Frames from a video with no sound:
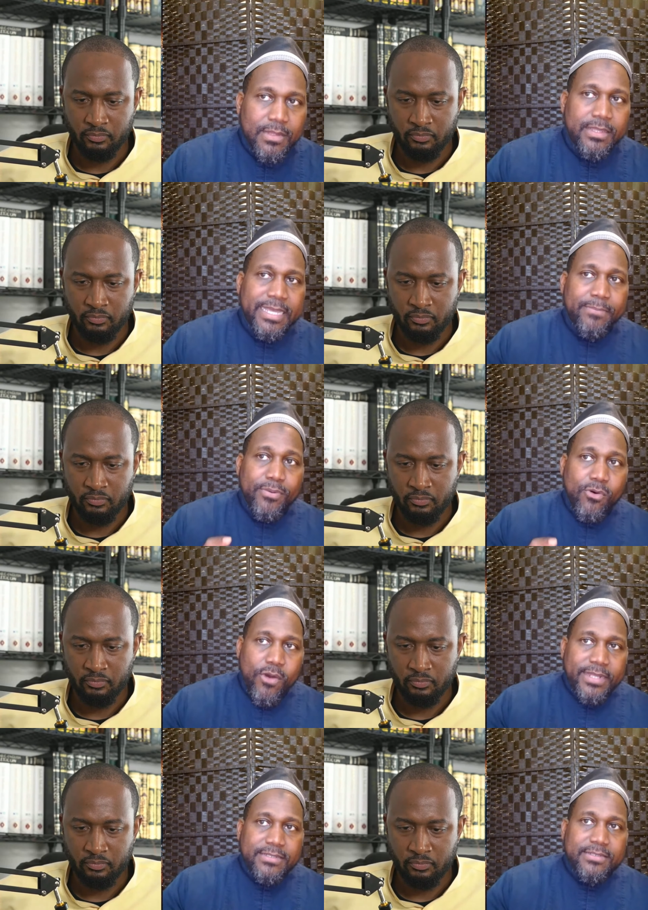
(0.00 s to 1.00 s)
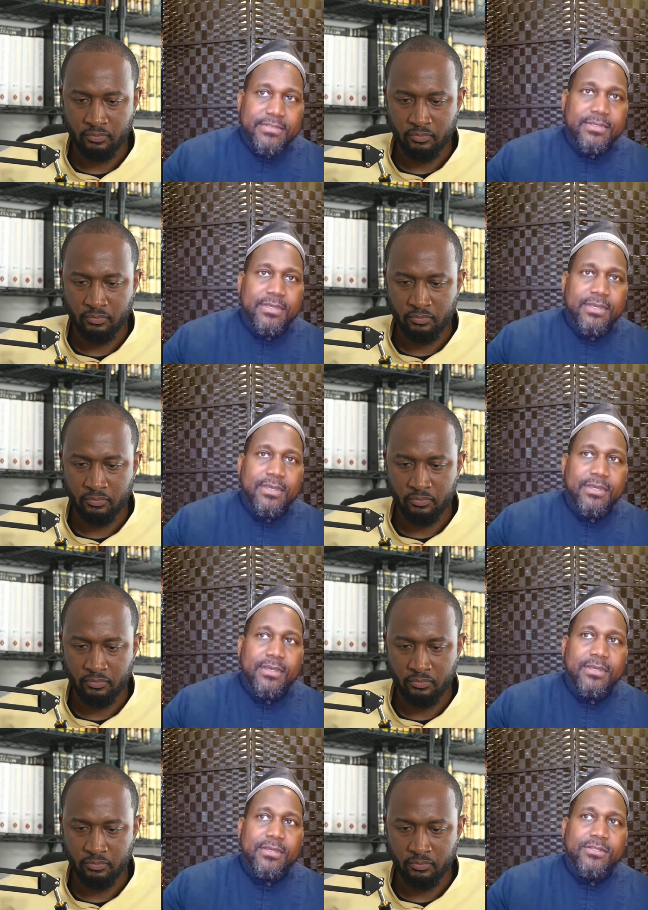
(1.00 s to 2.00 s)
Speaker 1: that points
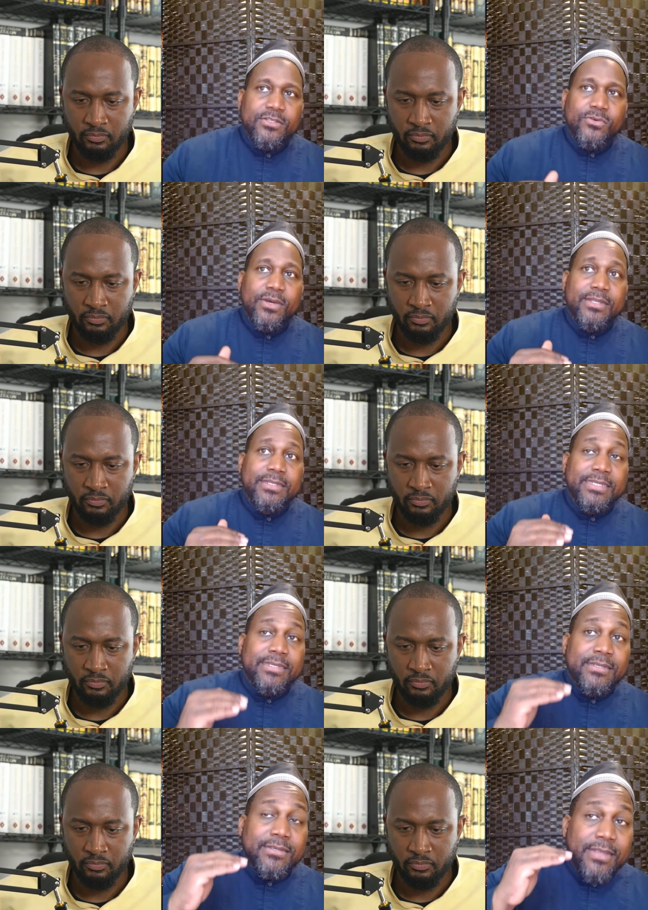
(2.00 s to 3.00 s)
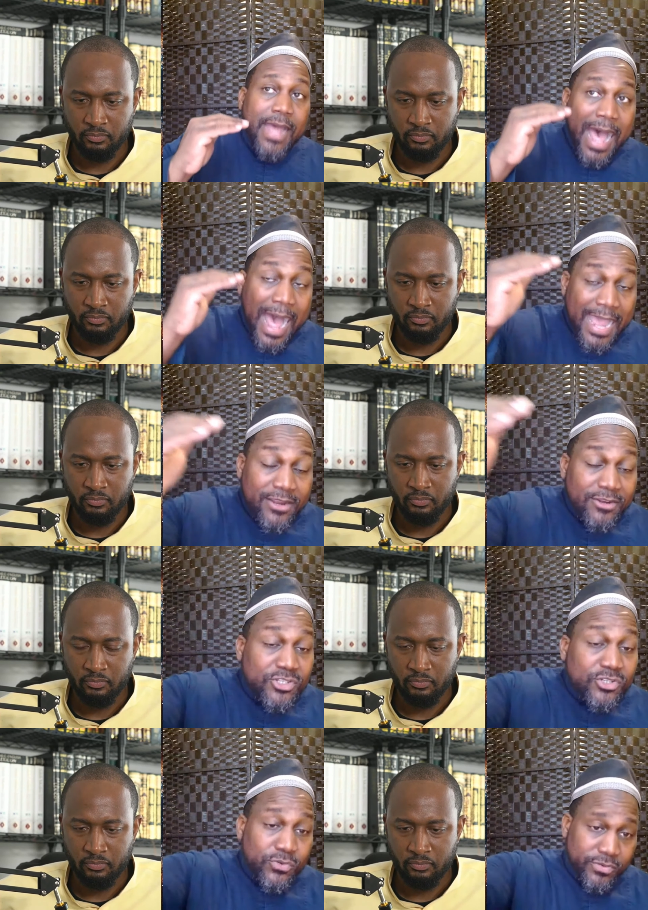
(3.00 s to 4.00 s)
to a higher
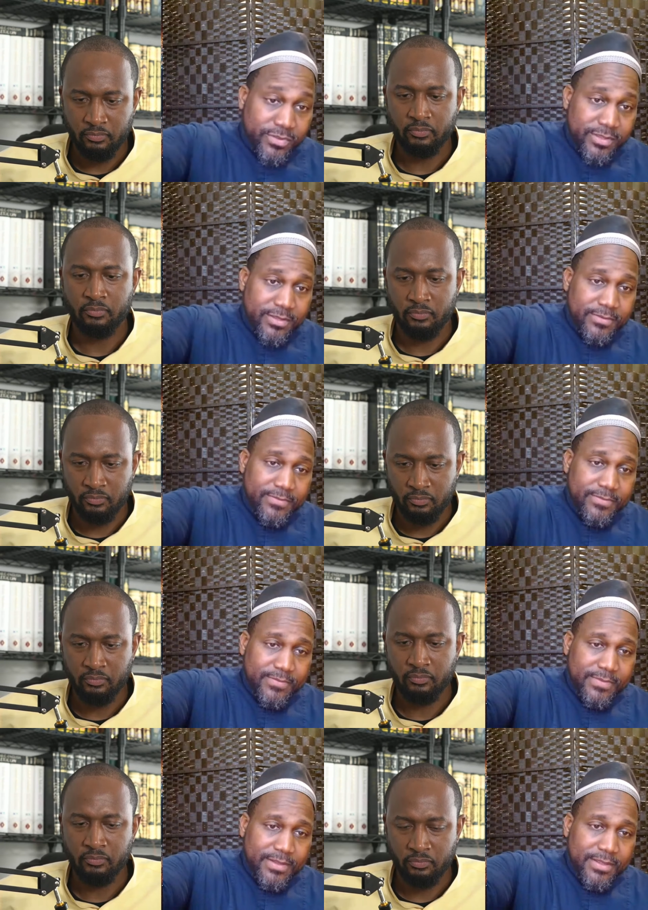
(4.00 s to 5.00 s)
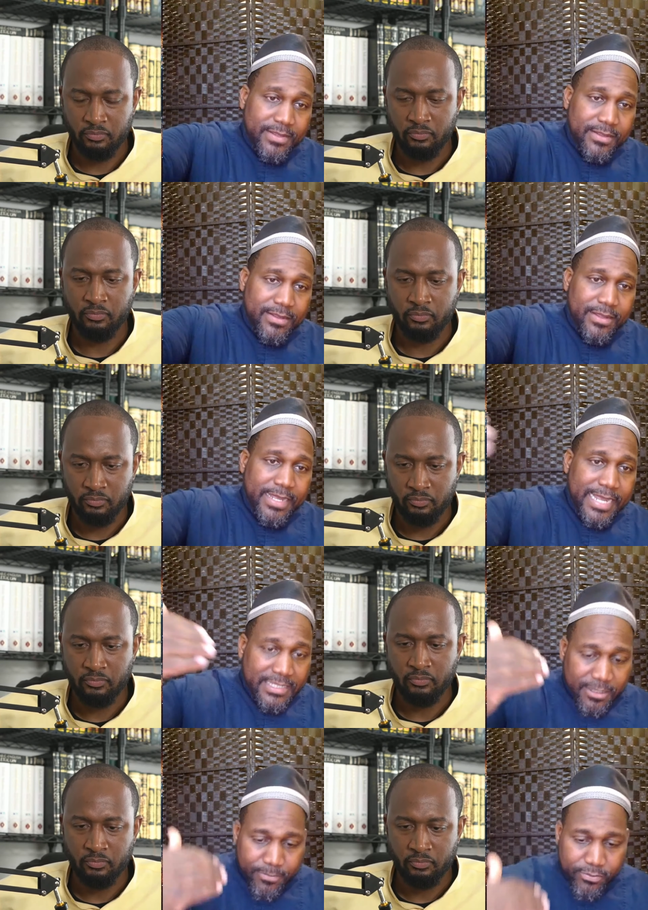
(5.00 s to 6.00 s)
truth. It's
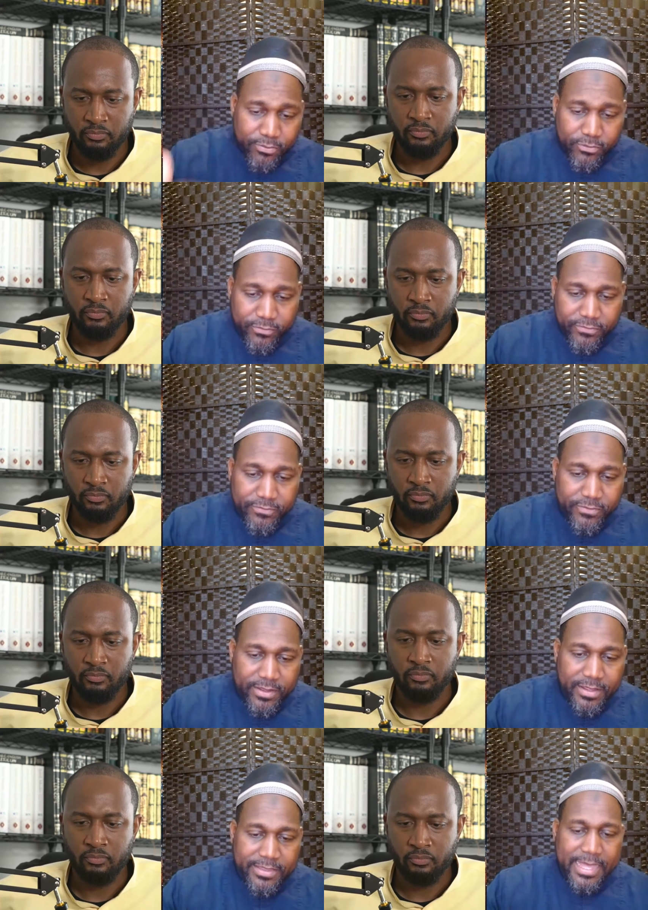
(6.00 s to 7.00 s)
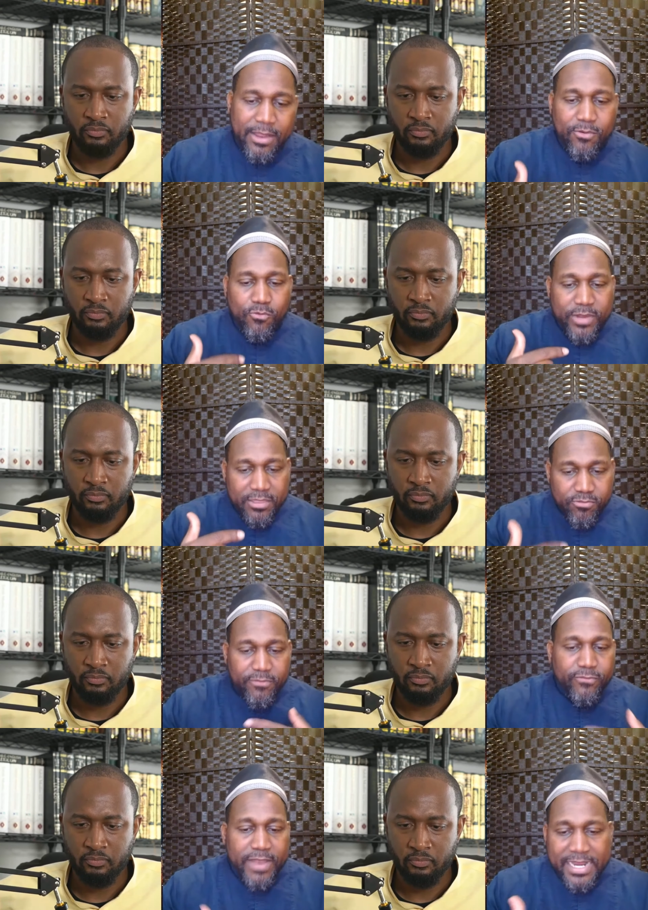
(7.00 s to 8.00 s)
a proof that with
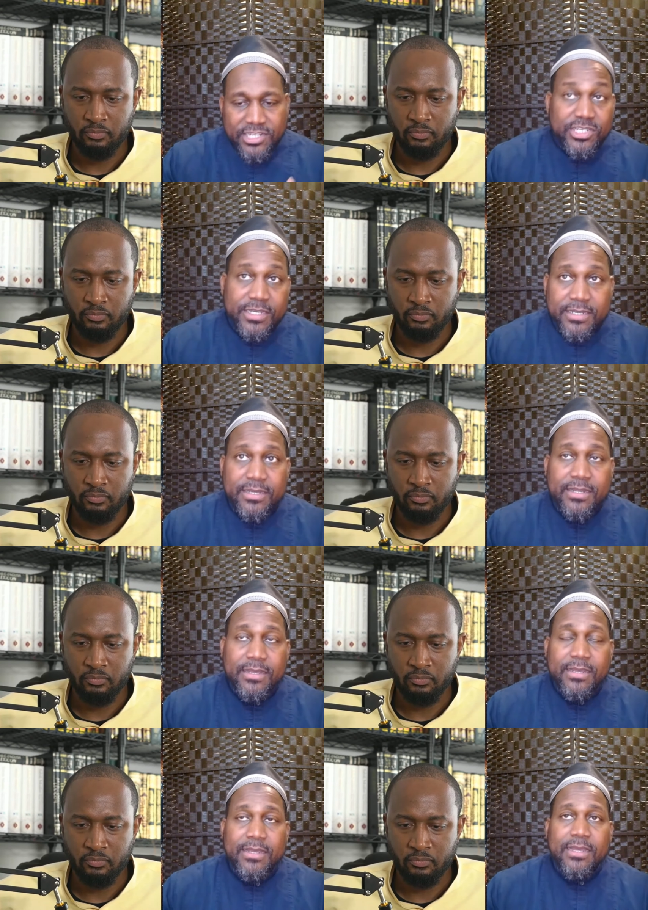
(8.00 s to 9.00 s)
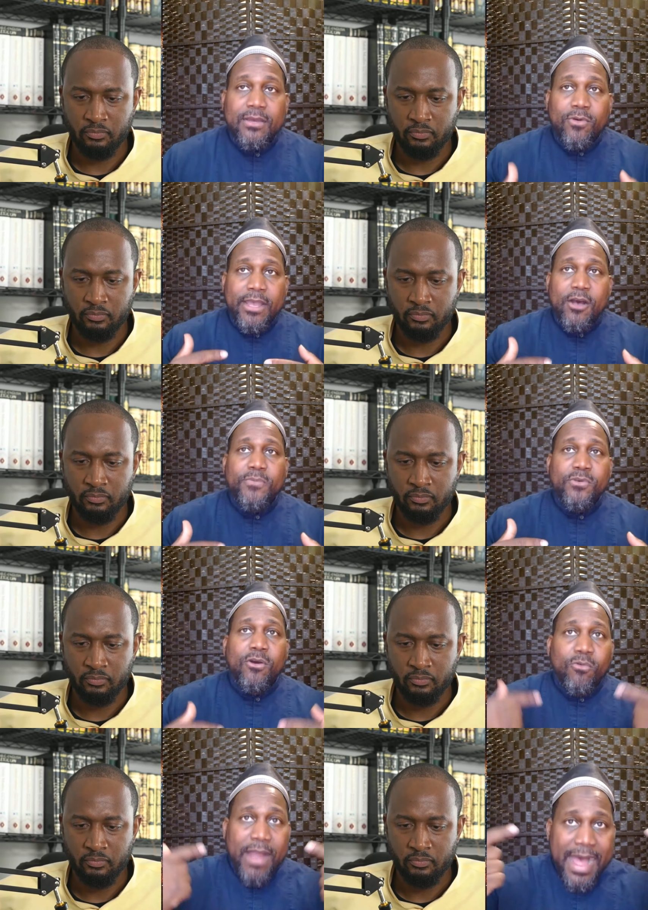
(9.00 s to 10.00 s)
reflection will help you
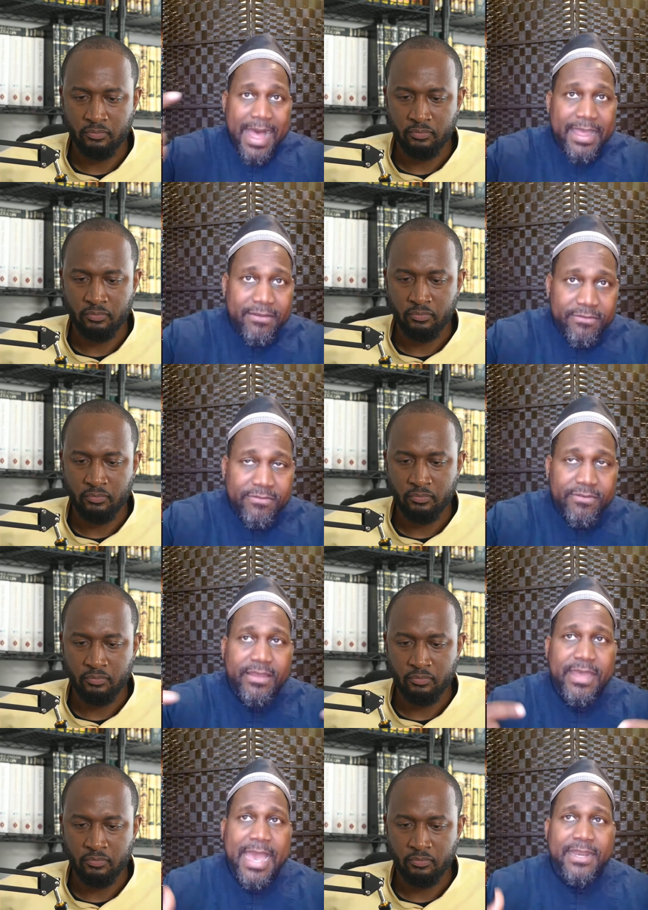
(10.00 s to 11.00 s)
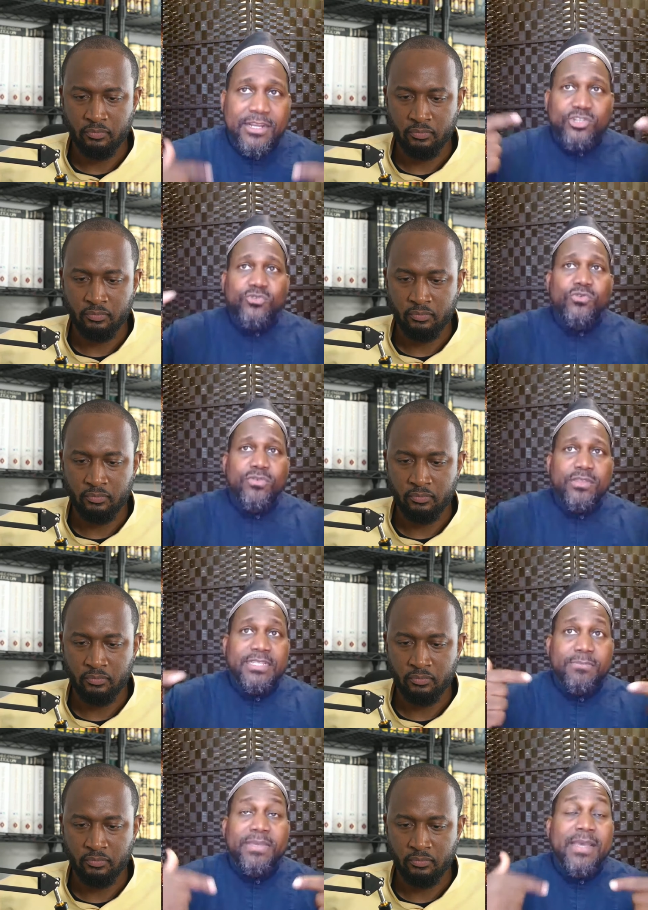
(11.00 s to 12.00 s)
arrive at a truth
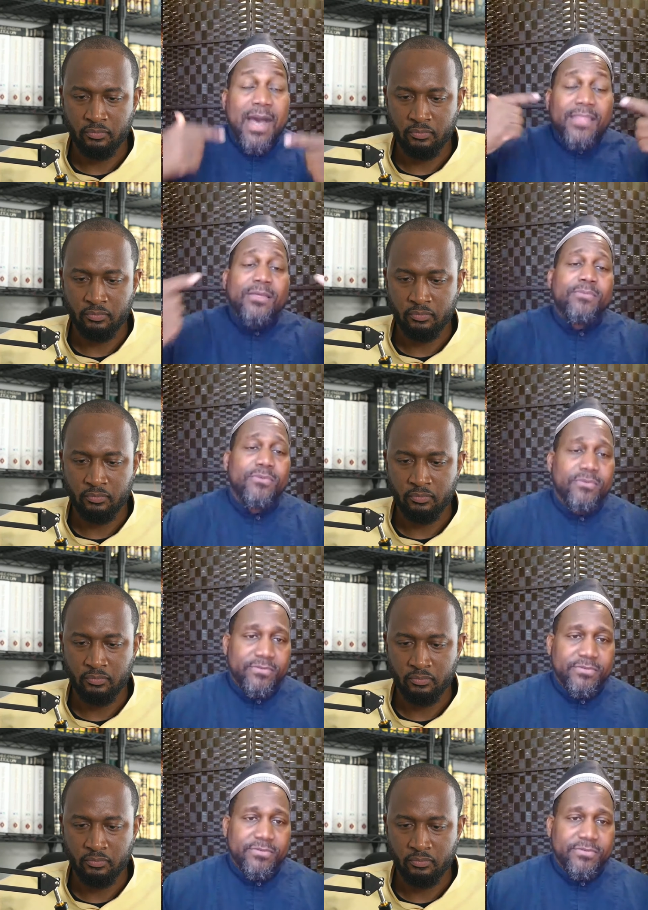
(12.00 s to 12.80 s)
that's beyond the proof.